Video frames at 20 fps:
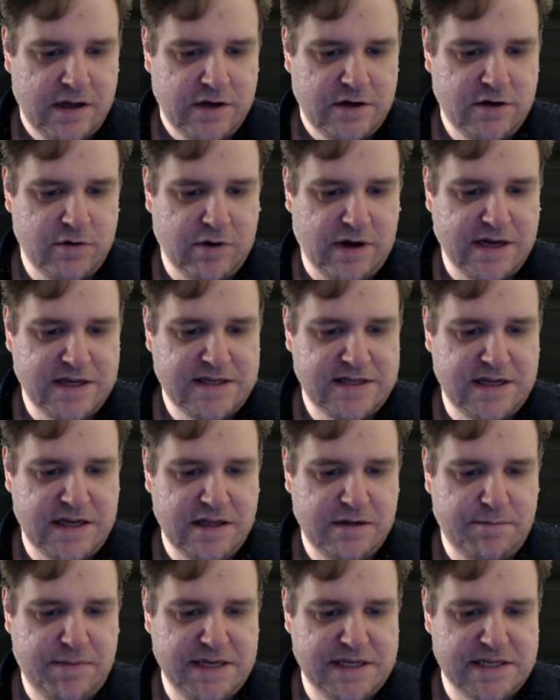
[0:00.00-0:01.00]
Do I see
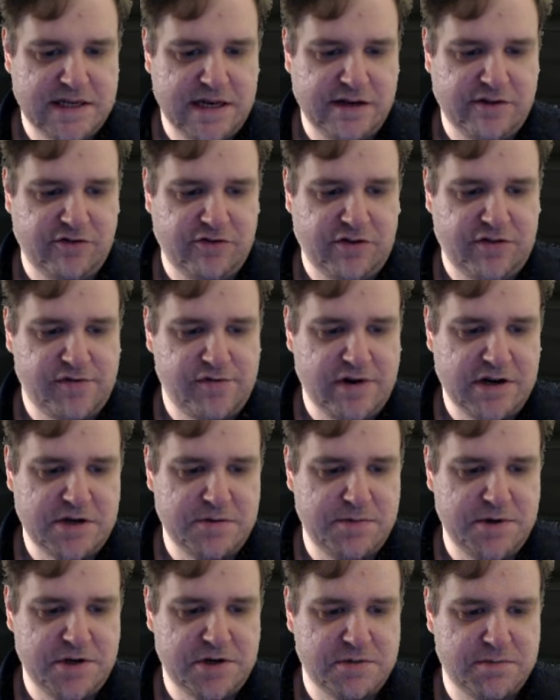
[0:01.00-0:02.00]
the BIS Legends Retribution
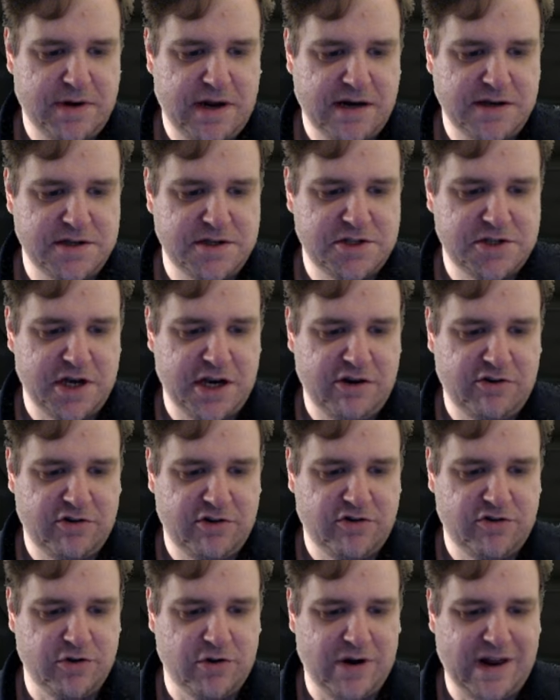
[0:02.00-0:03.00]
Retribution Paladins
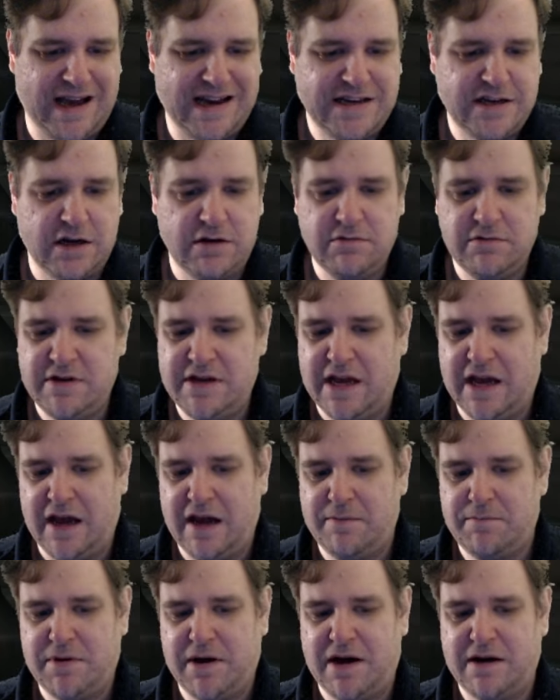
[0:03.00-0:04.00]
changing at all? I don't
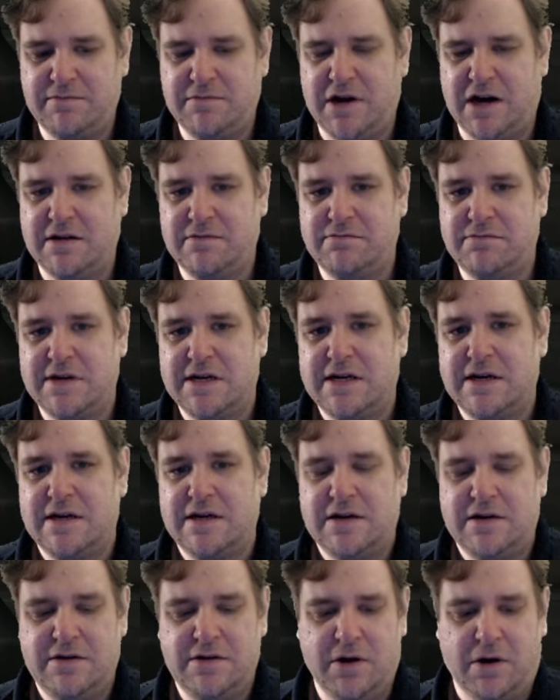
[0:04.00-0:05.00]
yet, but I'm, I'm
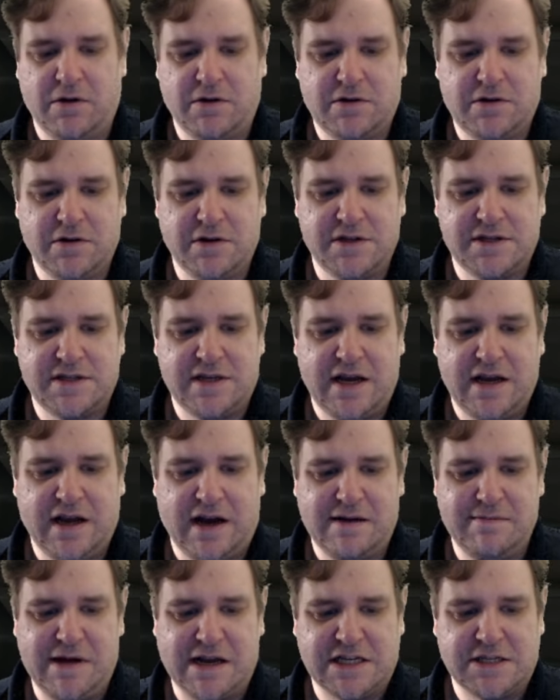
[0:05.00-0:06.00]
not going to say
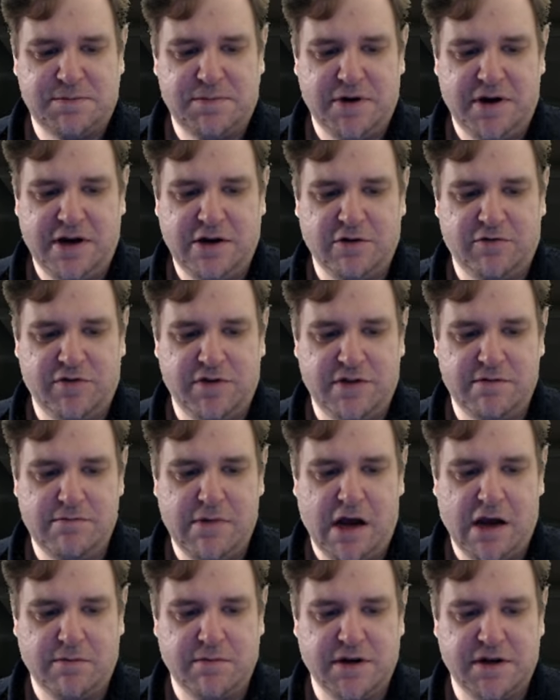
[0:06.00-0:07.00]
I'm expert enough at the
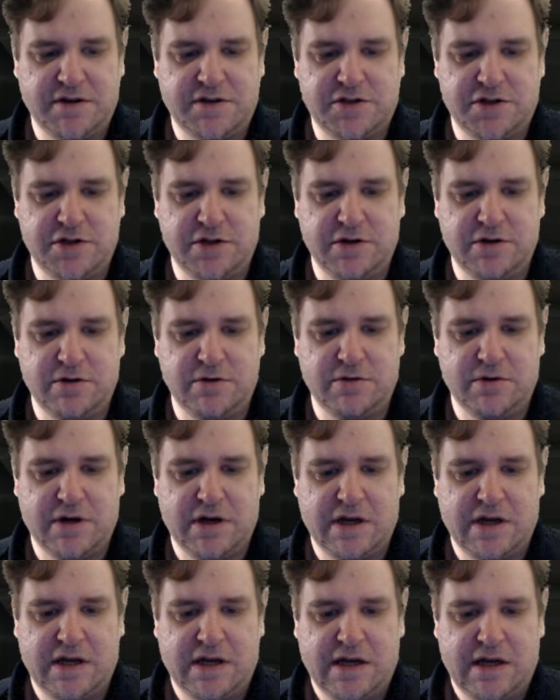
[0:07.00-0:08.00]
moment to
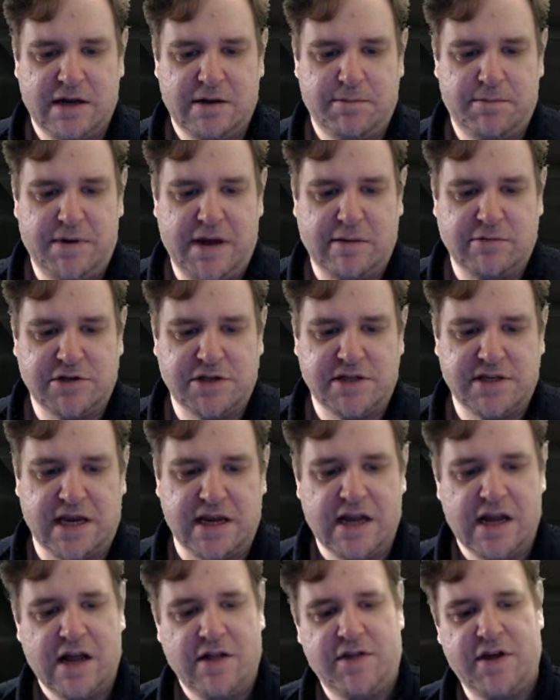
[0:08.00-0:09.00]
be able to
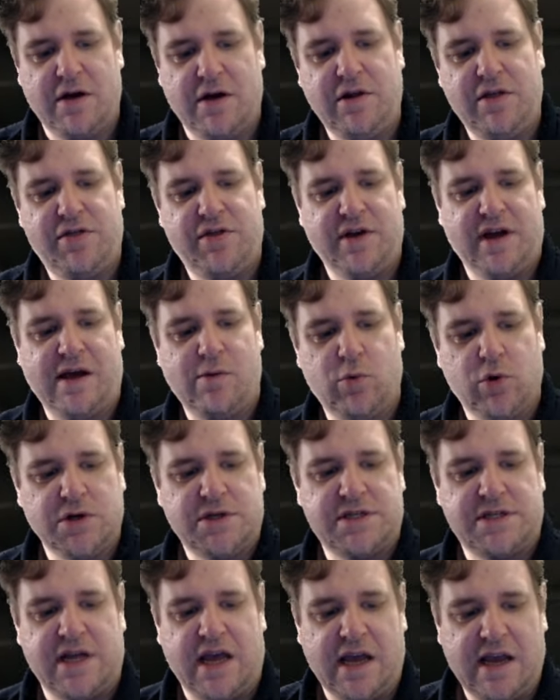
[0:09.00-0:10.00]
say. The only thing I
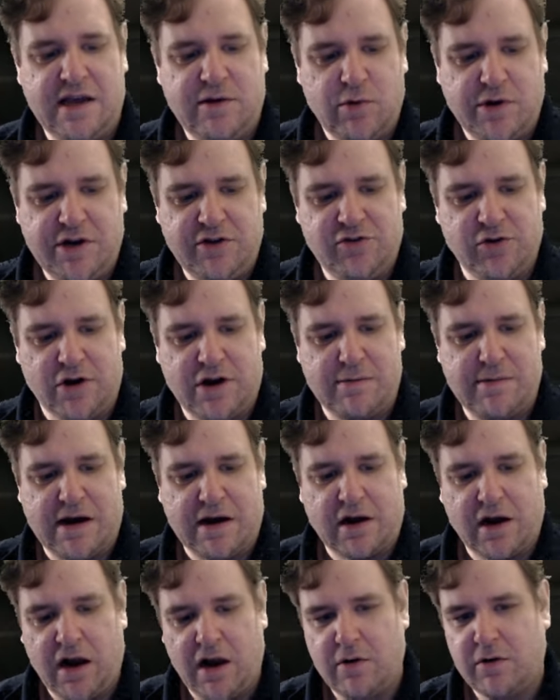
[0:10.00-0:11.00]
would say when you're talking
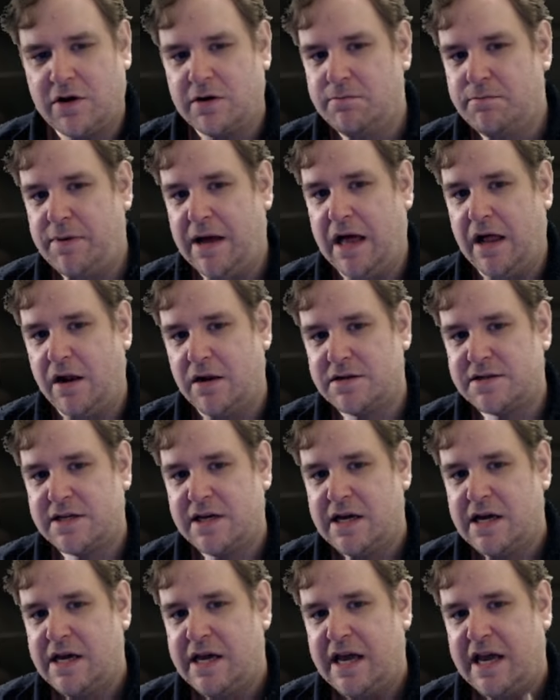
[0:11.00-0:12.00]
about cloak and belt
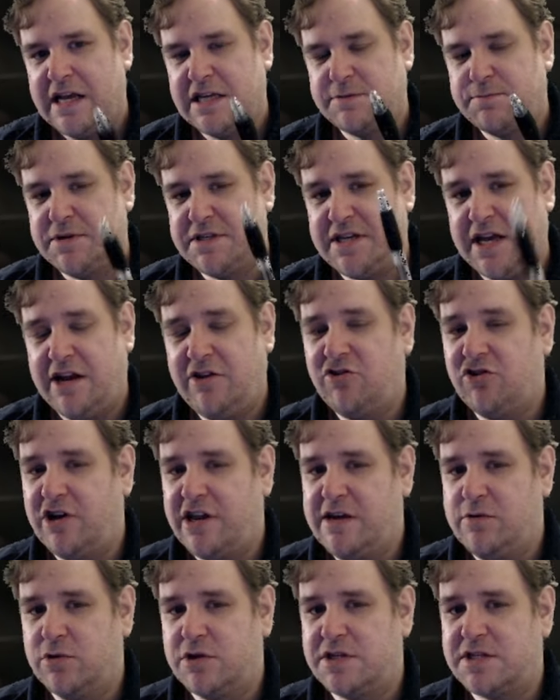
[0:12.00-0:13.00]
is
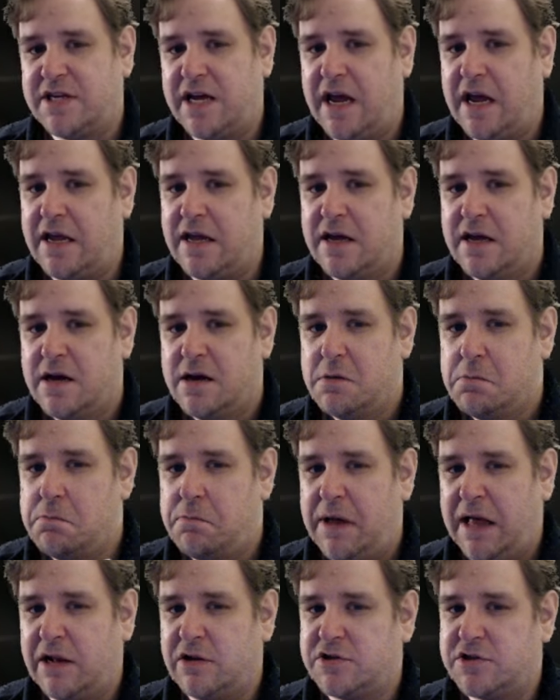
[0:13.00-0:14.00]
potentially you would say
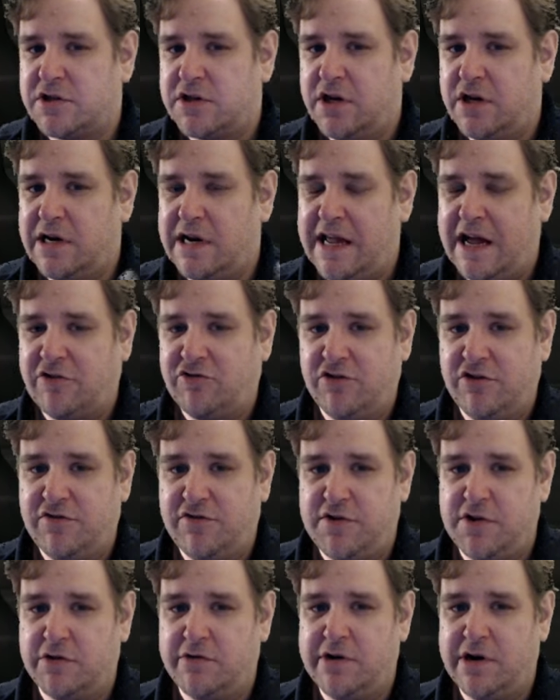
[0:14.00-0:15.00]
belt and Liadrin's
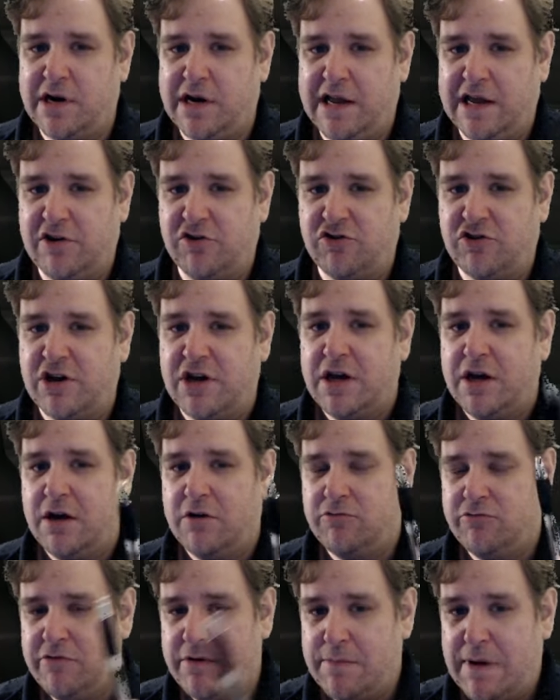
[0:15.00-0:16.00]
Fury Unleashed.
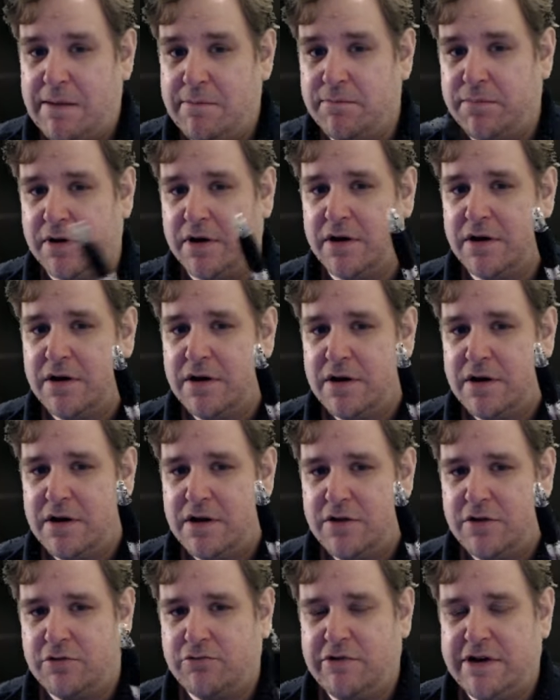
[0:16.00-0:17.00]
Remember,
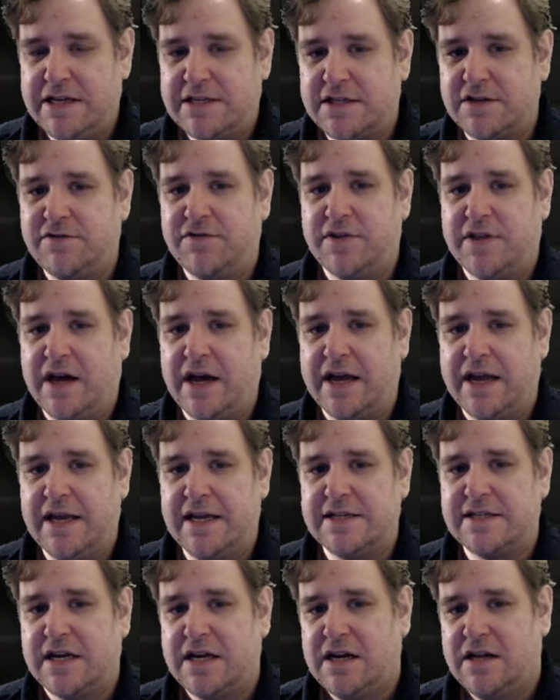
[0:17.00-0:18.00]
the reason for that
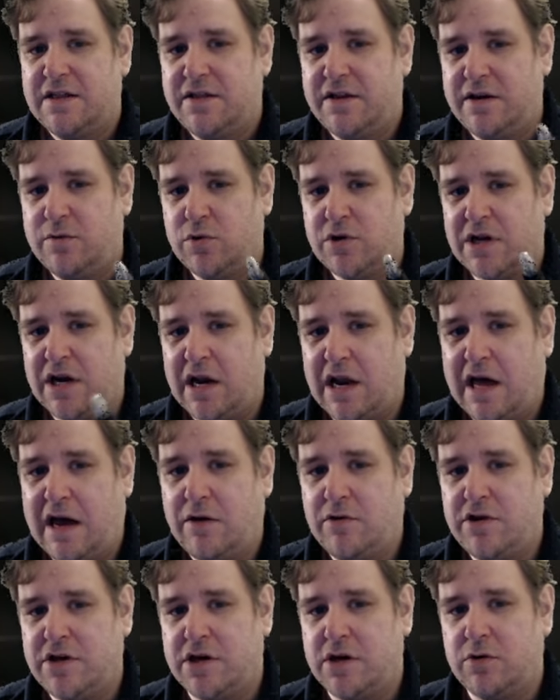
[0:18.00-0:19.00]
is that it would
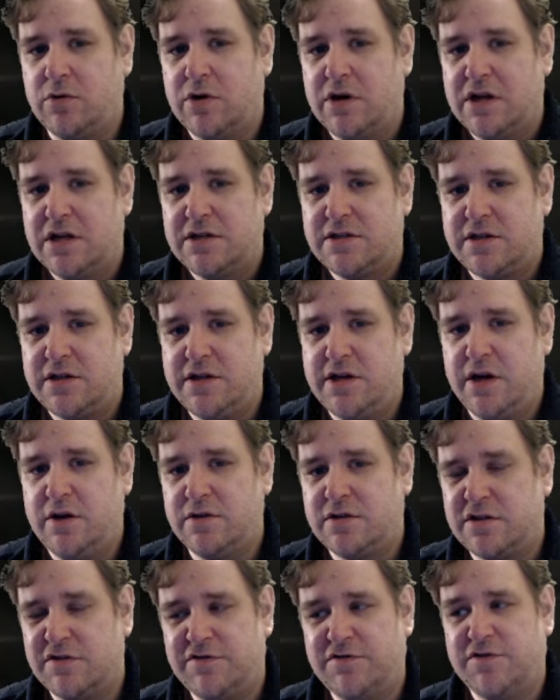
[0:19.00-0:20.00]
allow you to
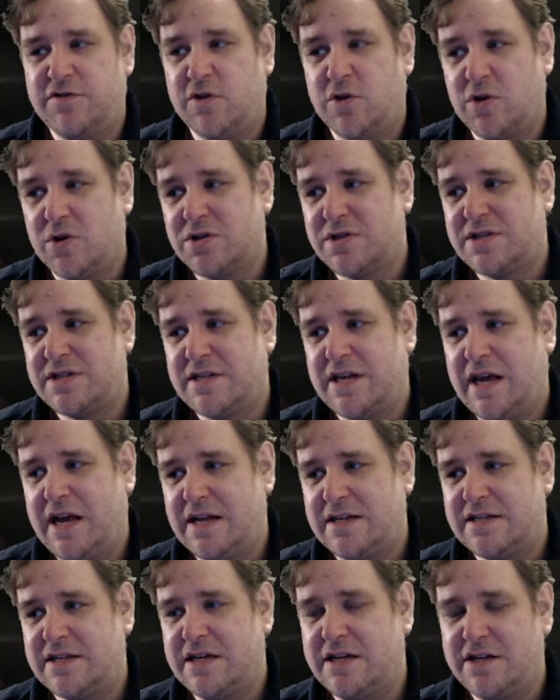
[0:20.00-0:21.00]
use the four
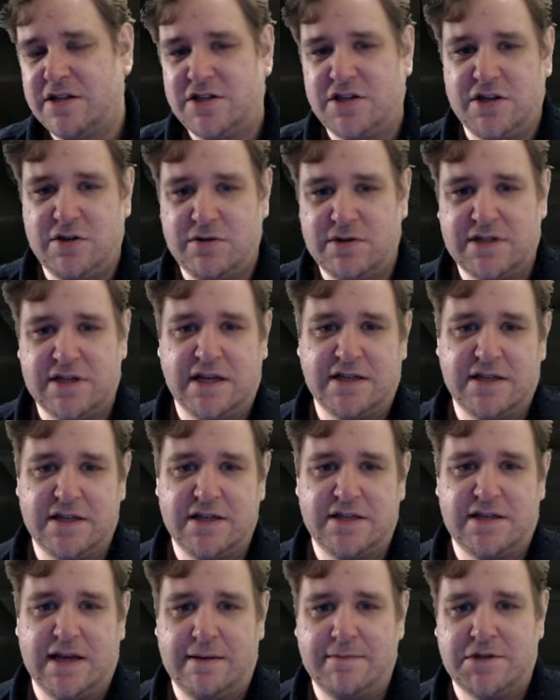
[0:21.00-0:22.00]
set and a two set at
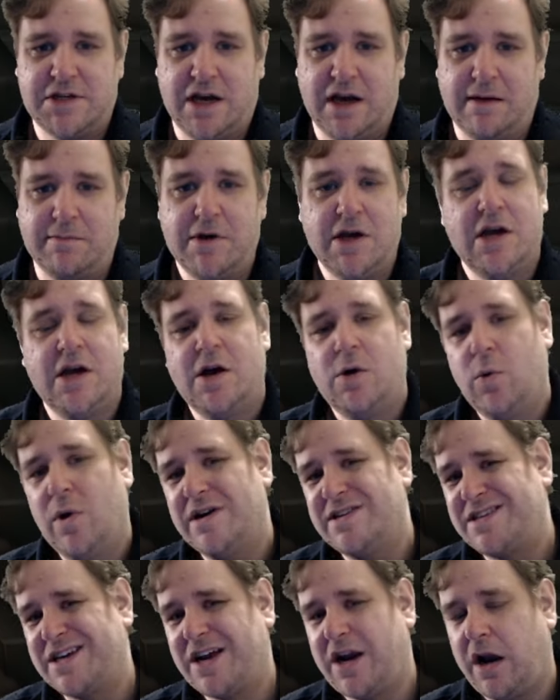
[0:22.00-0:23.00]
the same time, whereas
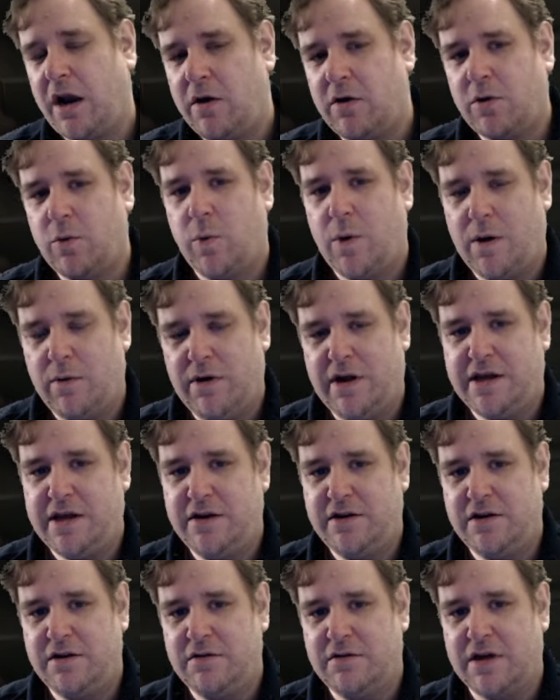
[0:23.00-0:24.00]
the cloak won't let you
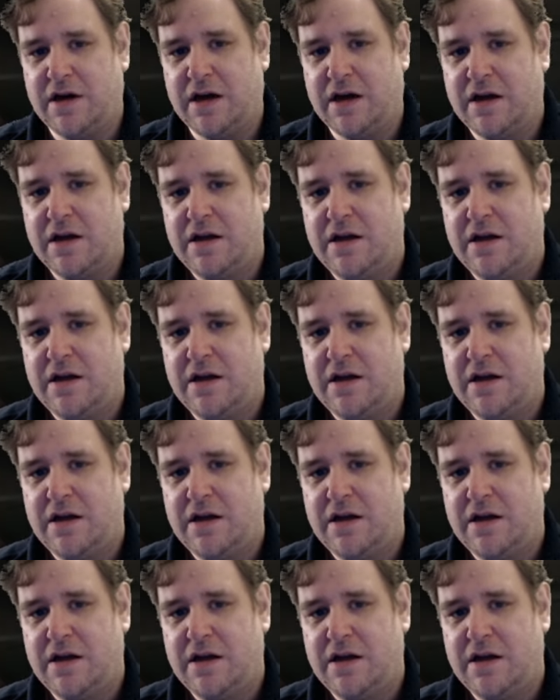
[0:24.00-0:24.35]
do that.